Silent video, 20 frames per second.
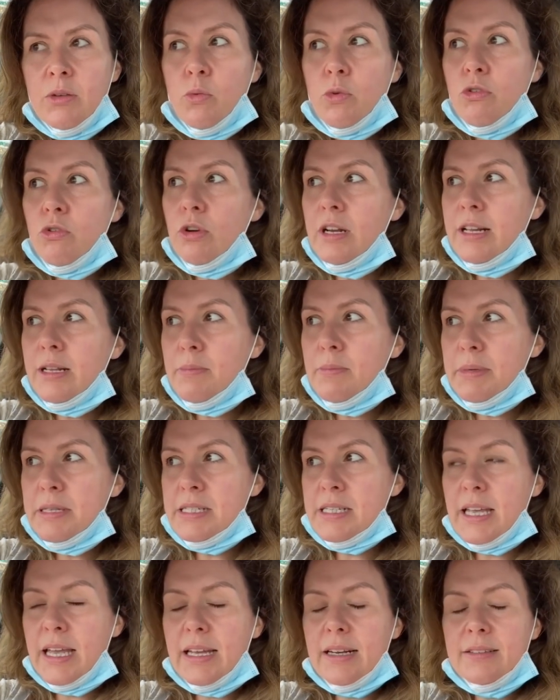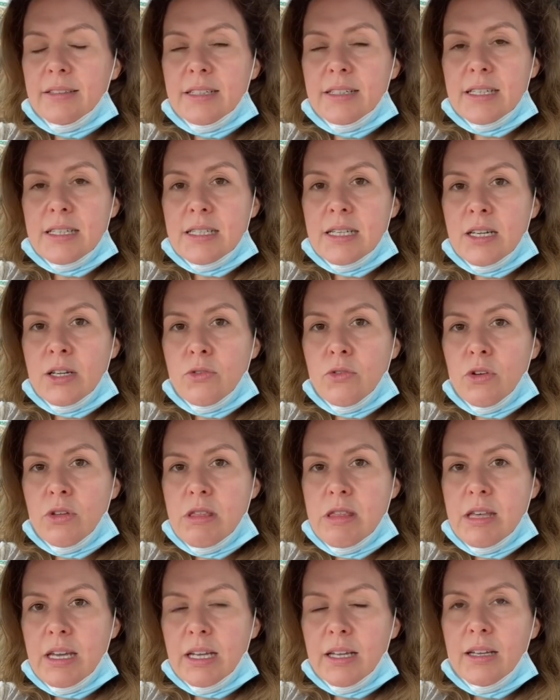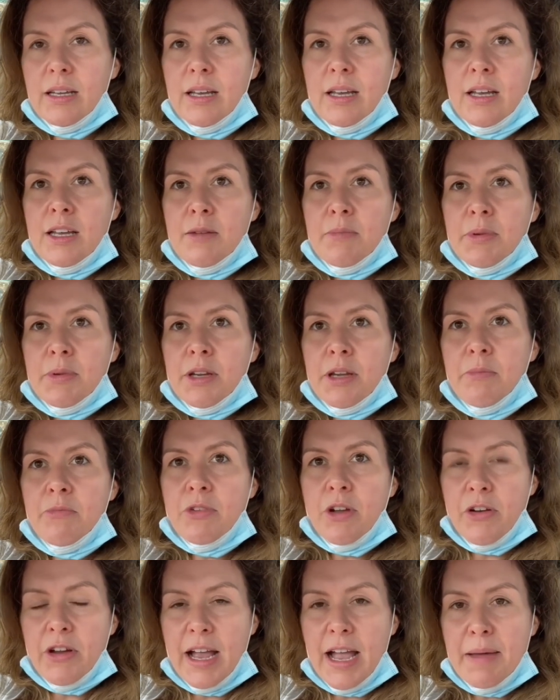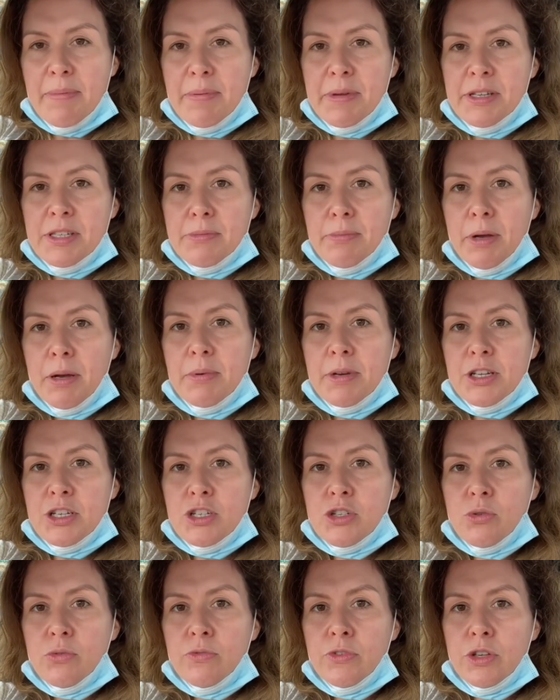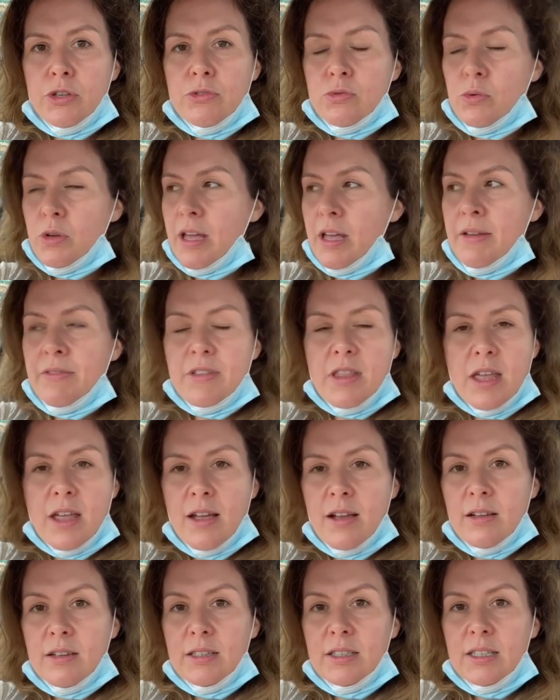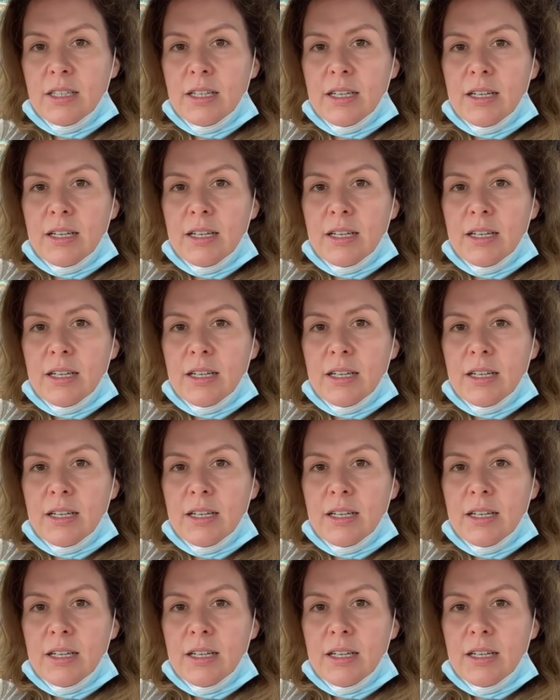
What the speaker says: We're all a little bit scared, I think, to say the wrong thing, but I'm very happy to publish your views, whatever they are.